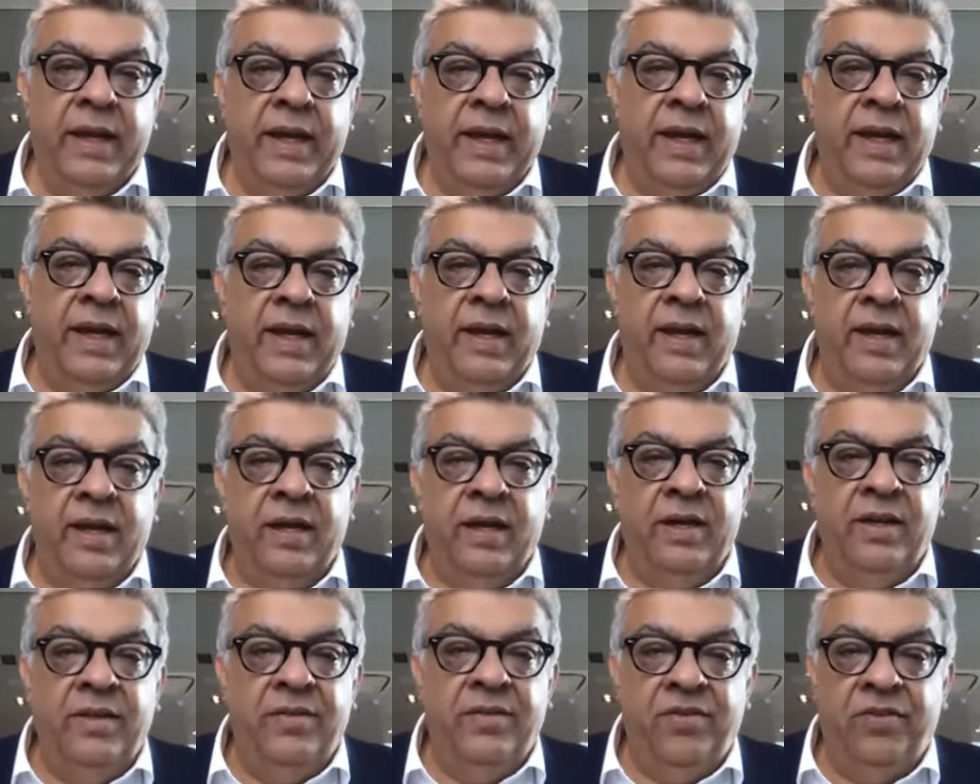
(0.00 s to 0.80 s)
And
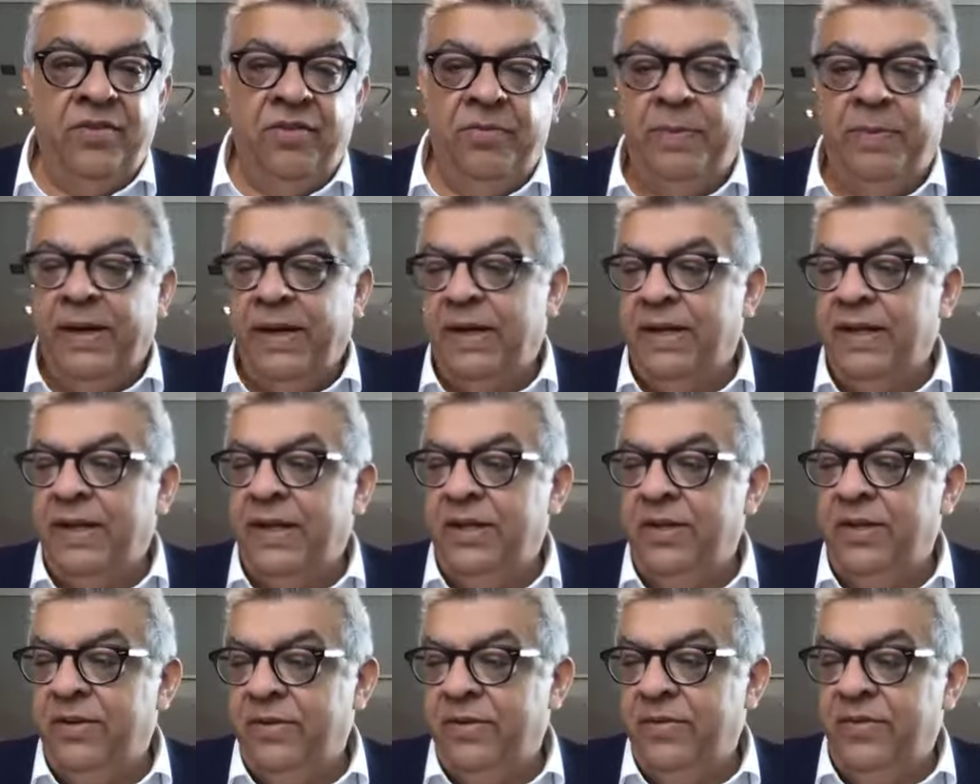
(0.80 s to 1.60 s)
I suspect
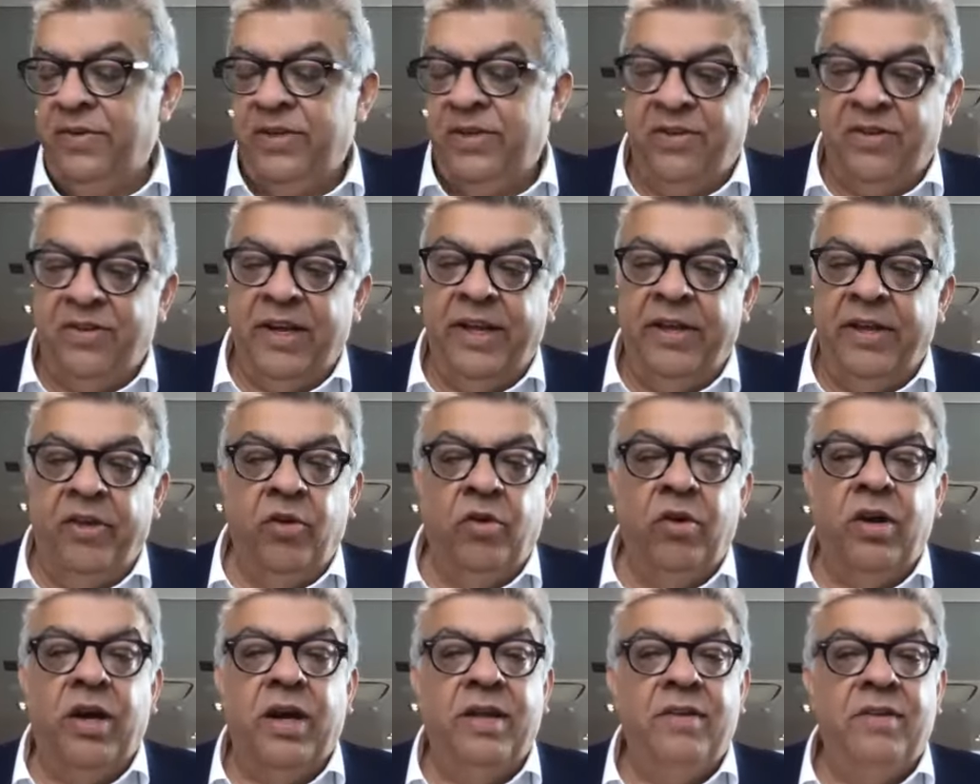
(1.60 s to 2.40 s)
that just like
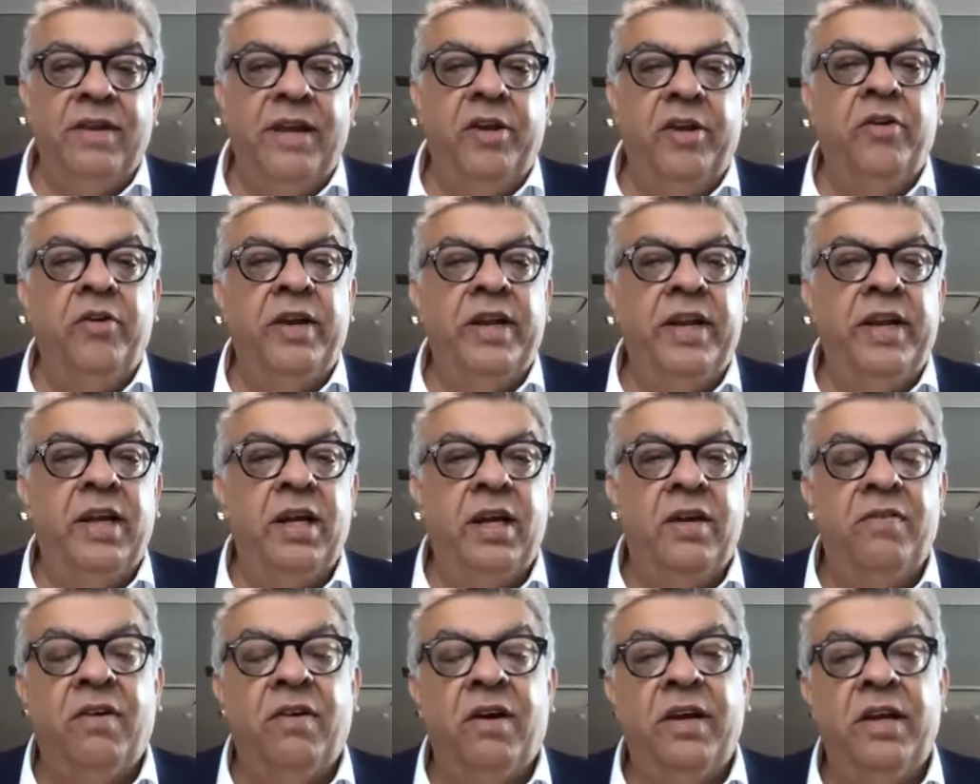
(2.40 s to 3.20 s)
you guys like to take
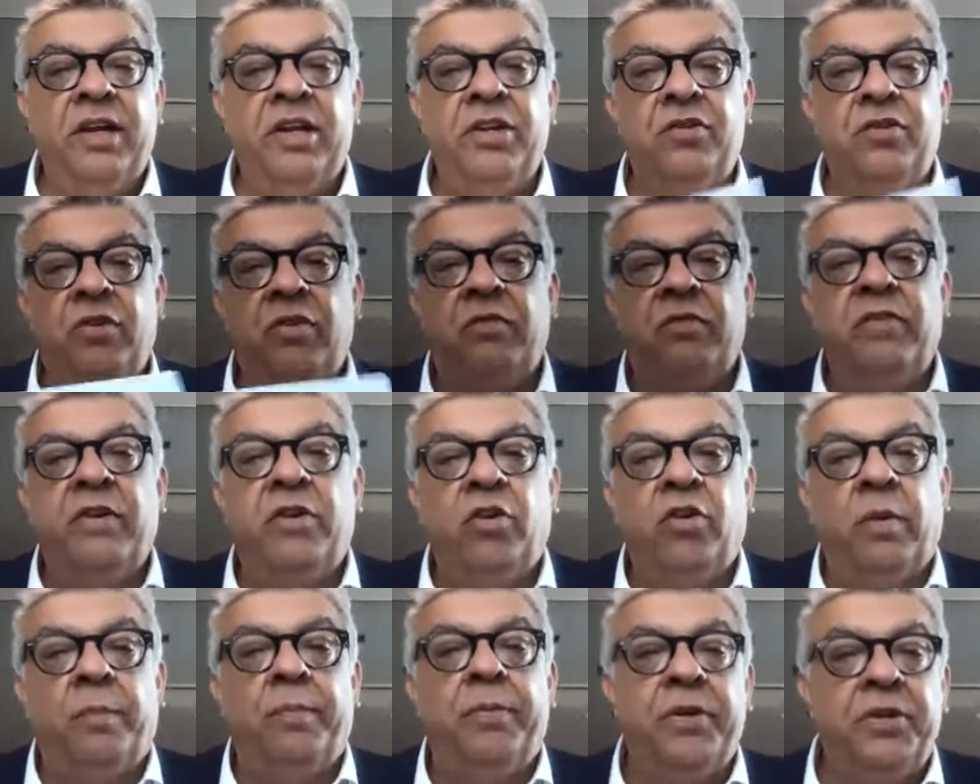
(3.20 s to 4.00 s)
advantage of
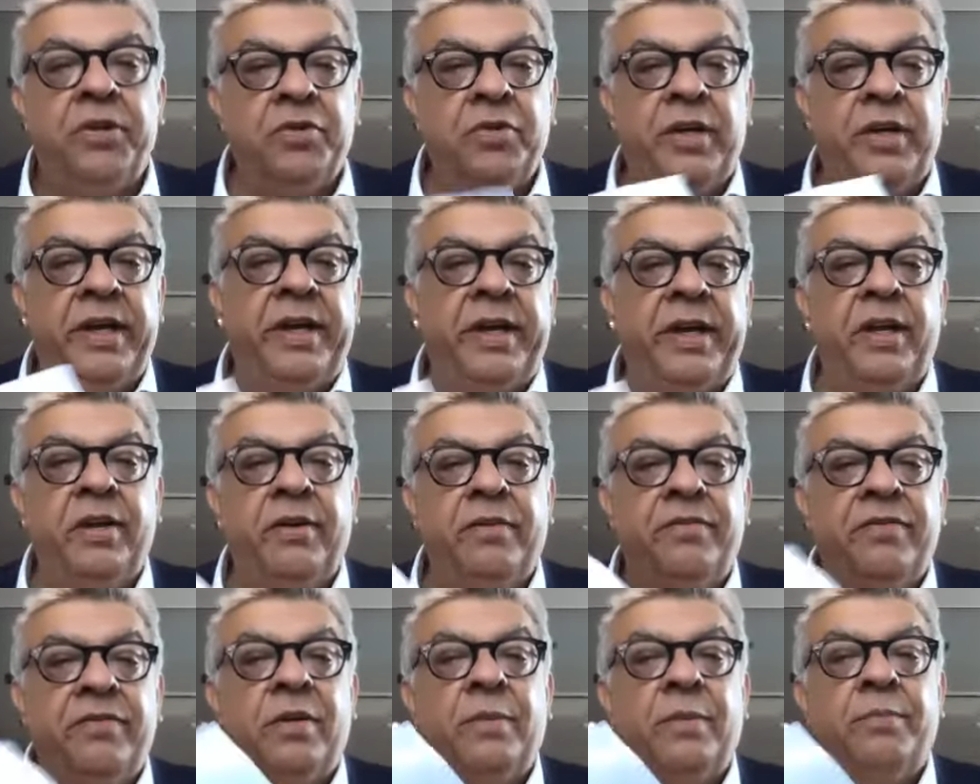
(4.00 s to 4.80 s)
an opportunity
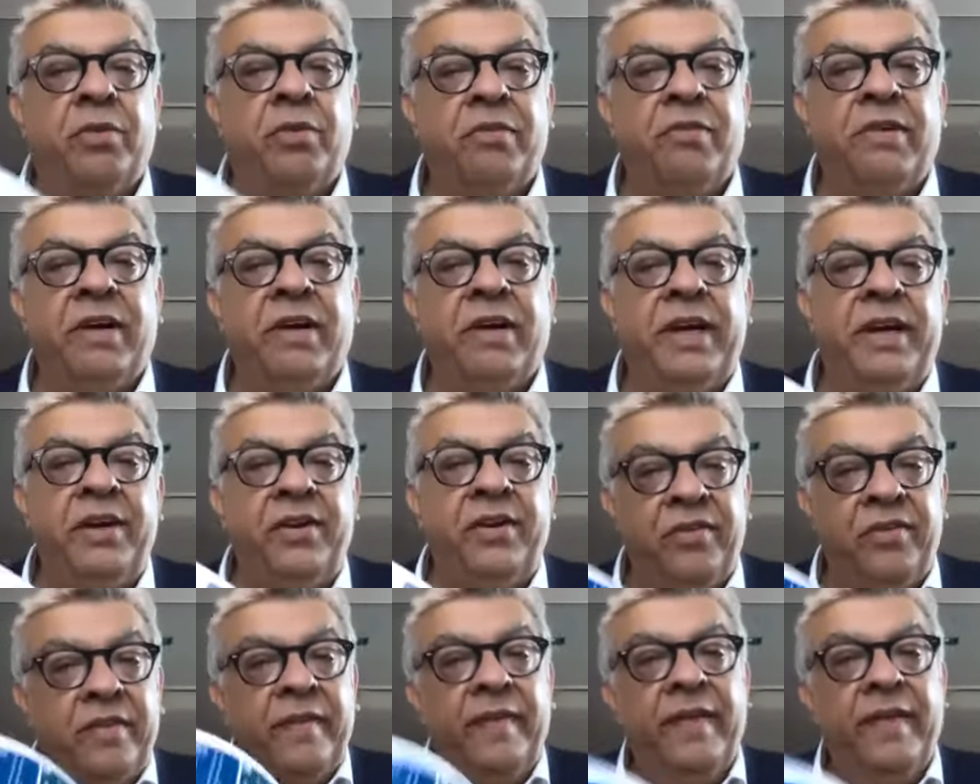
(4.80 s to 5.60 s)
a firm provides,